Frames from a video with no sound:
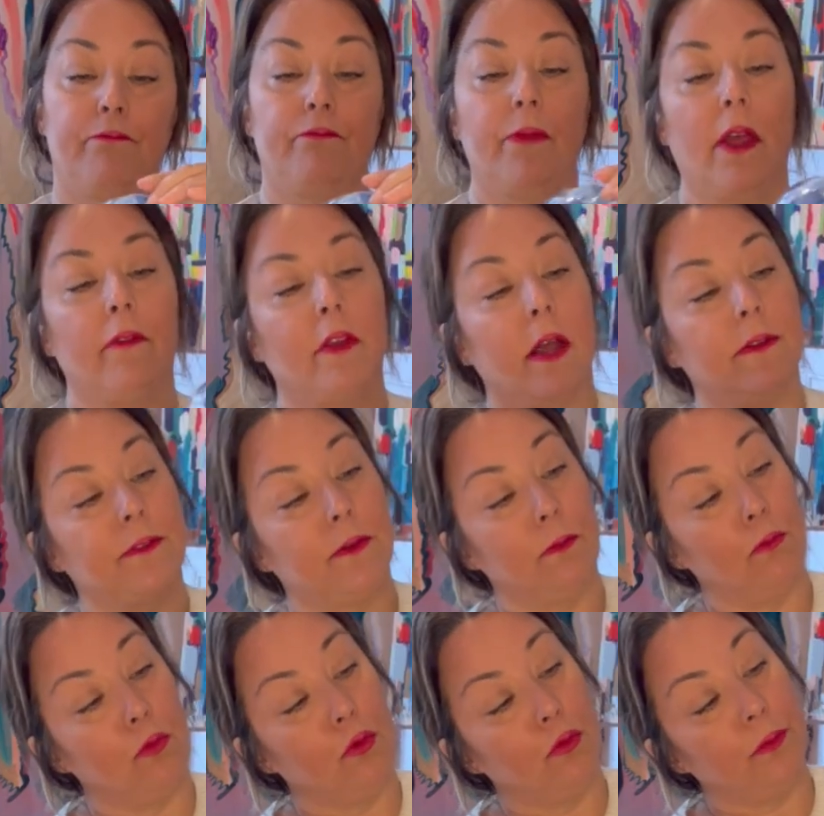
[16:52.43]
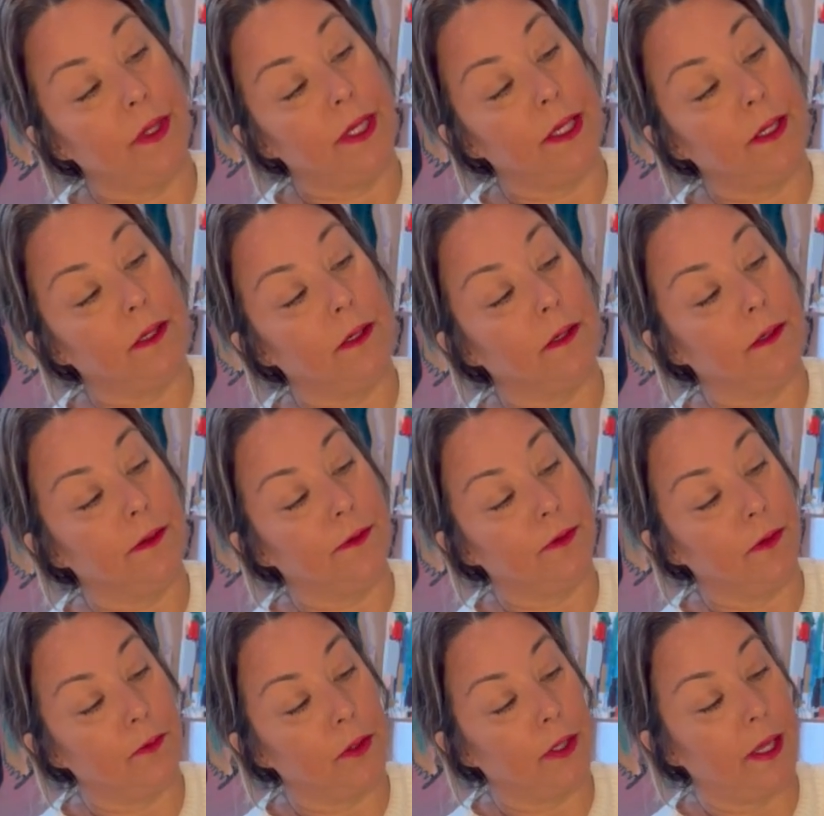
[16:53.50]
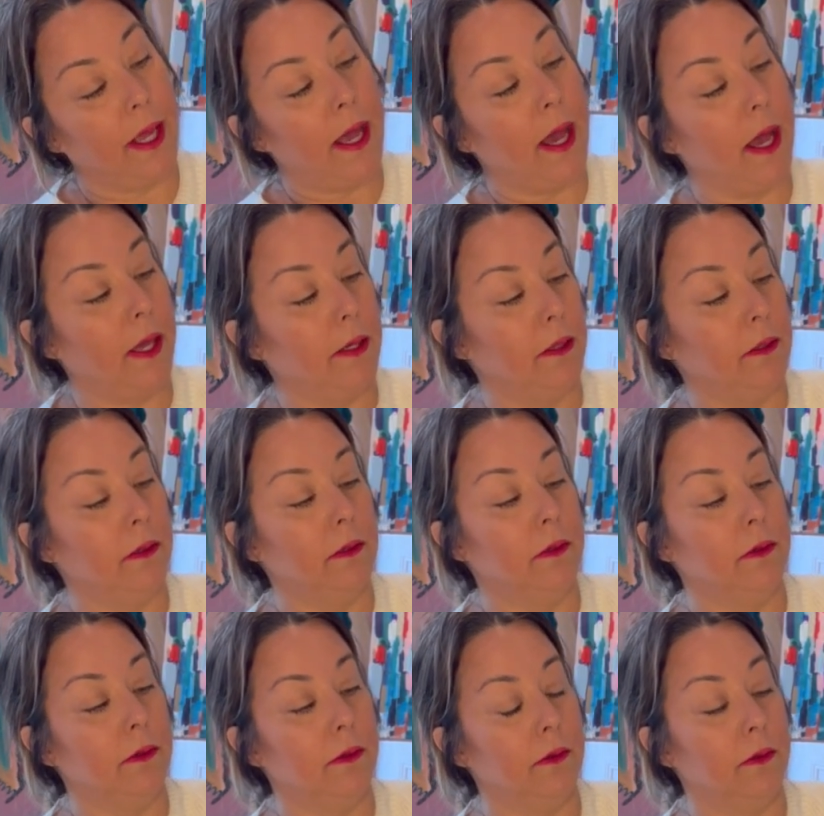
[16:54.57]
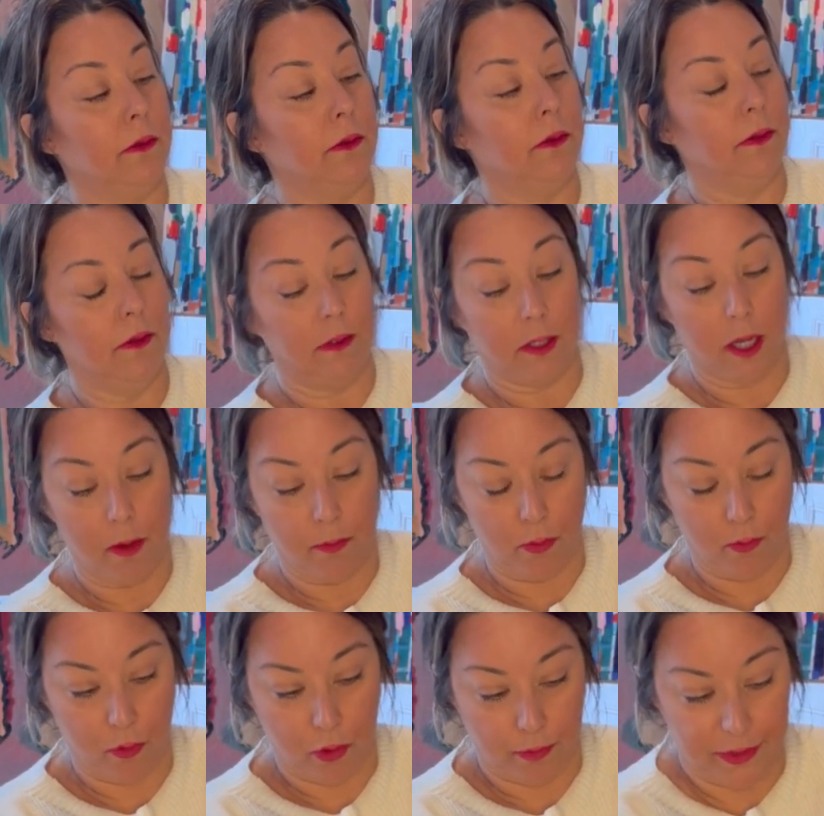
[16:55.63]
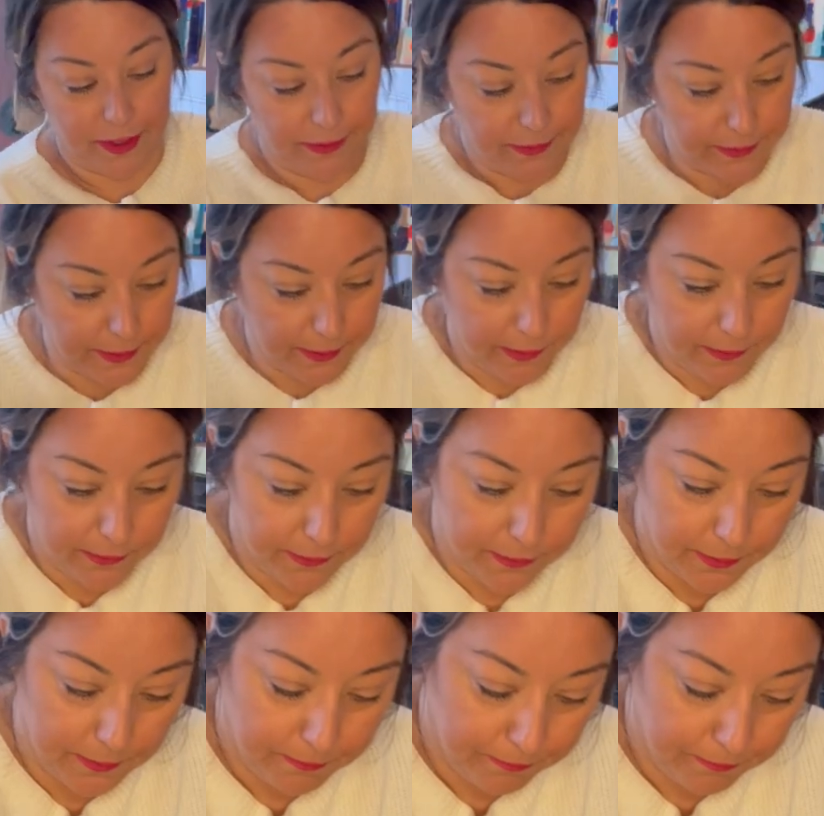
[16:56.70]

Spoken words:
I've got some room here, so I'm going to add a couple more pieces.